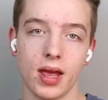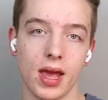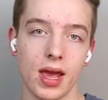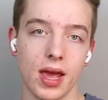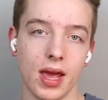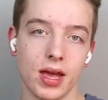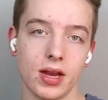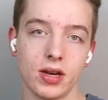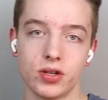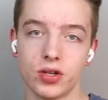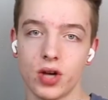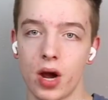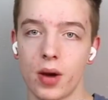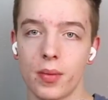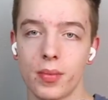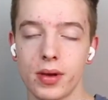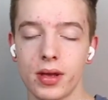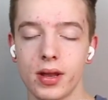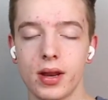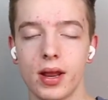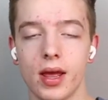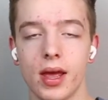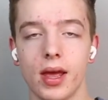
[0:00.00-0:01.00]
and chop
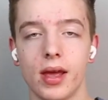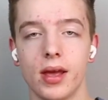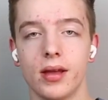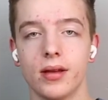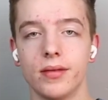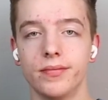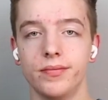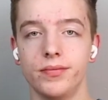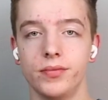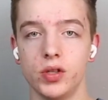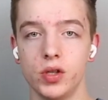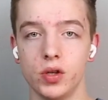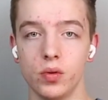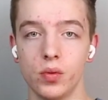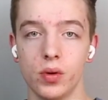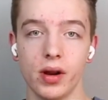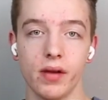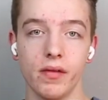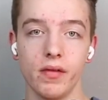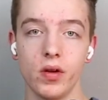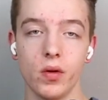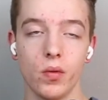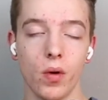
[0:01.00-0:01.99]
it and do
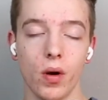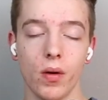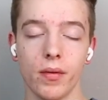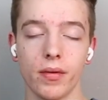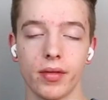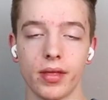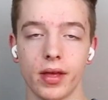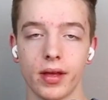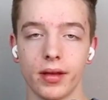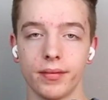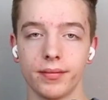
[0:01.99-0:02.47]
whatever you want with it.